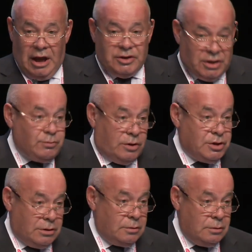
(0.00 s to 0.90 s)
And this
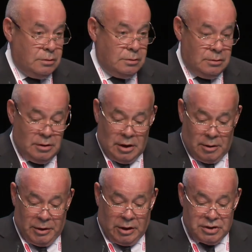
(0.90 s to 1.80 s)
was true,
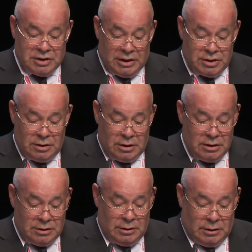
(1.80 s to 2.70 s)
because
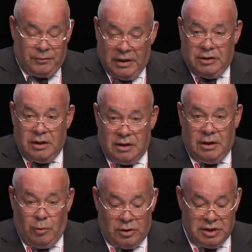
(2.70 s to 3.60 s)
Consort
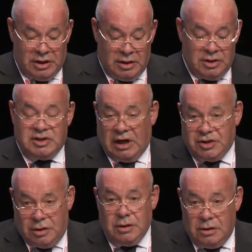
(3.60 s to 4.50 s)
there was a
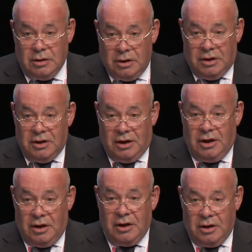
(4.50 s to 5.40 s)
Saxon
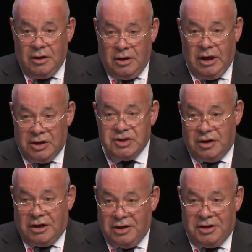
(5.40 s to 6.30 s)

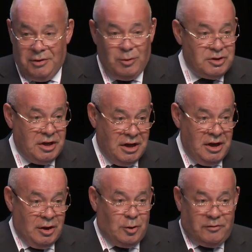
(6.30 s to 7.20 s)
Herzog, and he was a
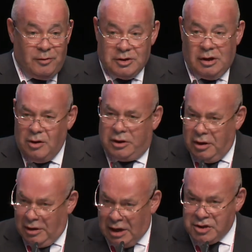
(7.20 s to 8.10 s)

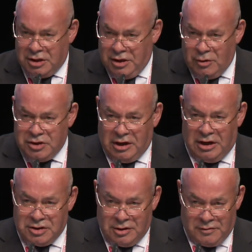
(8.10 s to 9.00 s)
Herzog. He was a
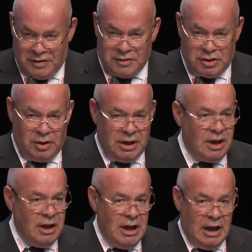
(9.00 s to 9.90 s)
Herzog of
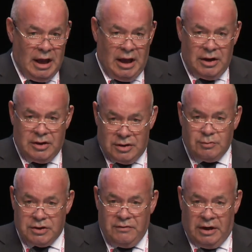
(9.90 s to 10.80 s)
Saxonia, and
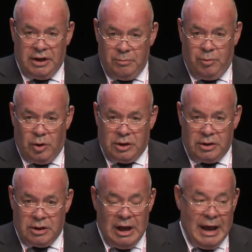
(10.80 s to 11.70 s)
this was very
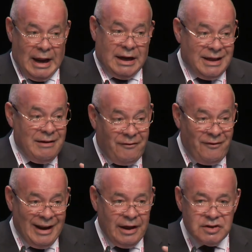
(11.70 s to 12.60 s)
important. And he
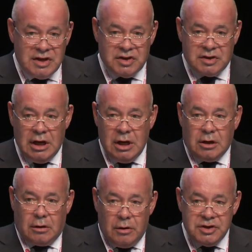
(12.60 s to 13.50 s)
feeling this
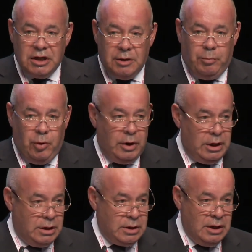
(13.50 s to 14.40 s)
crossing
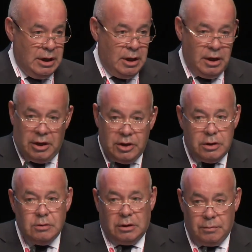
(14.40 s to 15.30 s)
point in
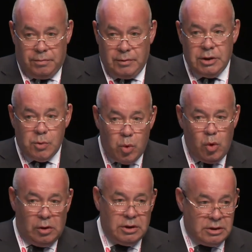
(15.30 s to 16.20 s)
Europe, in
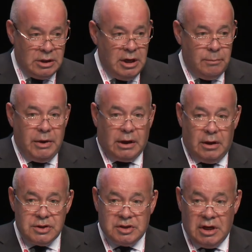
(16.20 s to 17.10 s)
world,
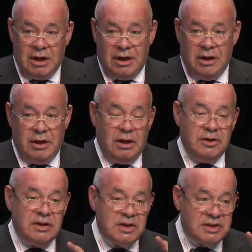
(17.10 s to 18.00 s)
because
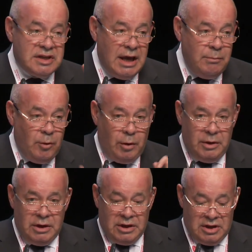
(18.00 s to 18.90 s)
the same
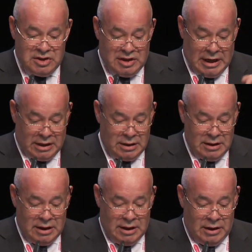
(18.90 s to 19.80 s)
moment he said,
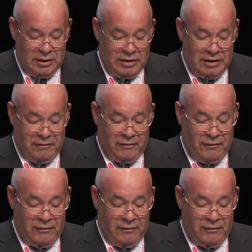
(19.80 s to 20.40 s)
the